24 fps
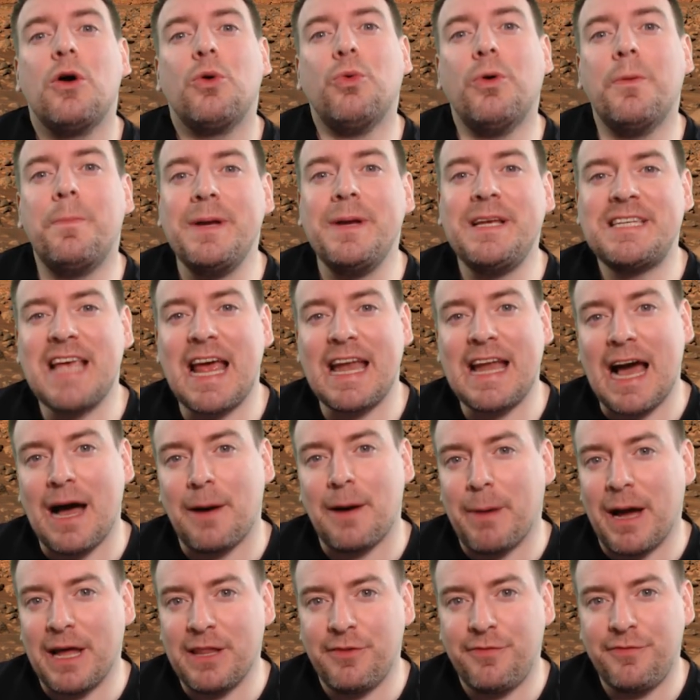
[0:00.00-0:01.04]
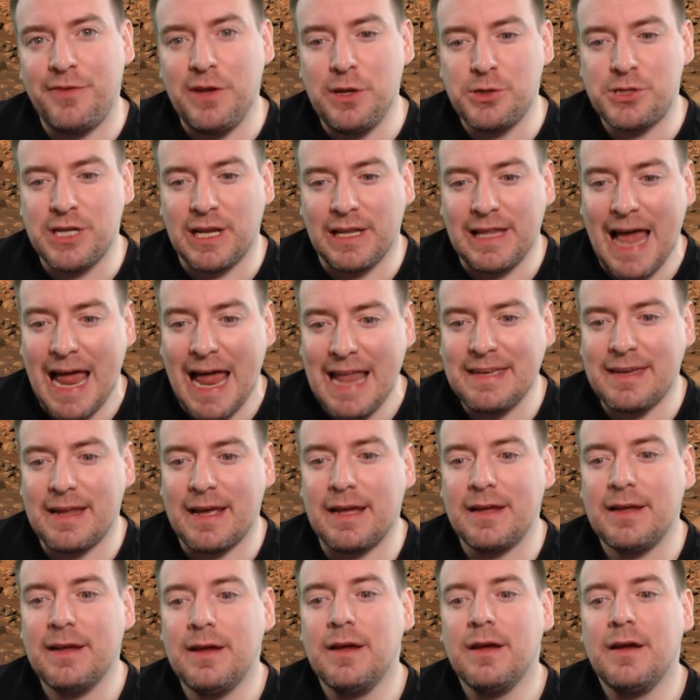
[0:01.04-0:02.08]
will be sent out by the future
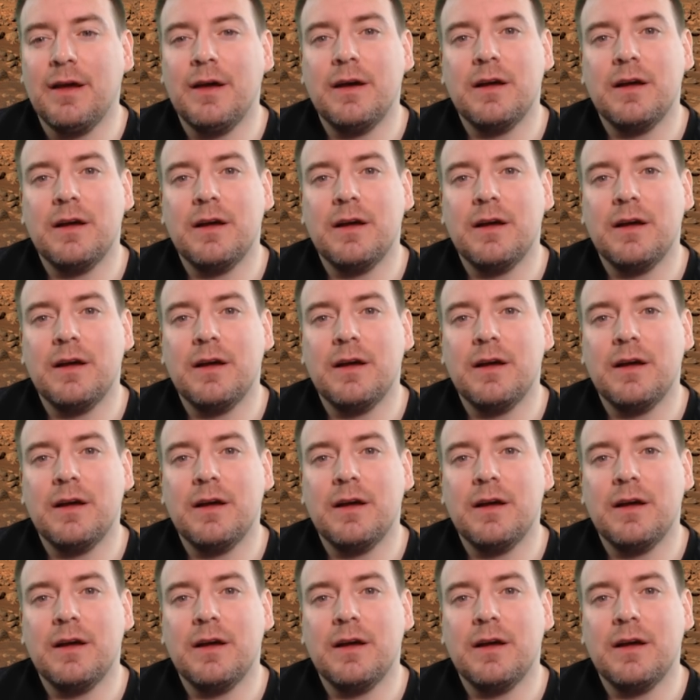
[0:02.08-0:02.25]
lander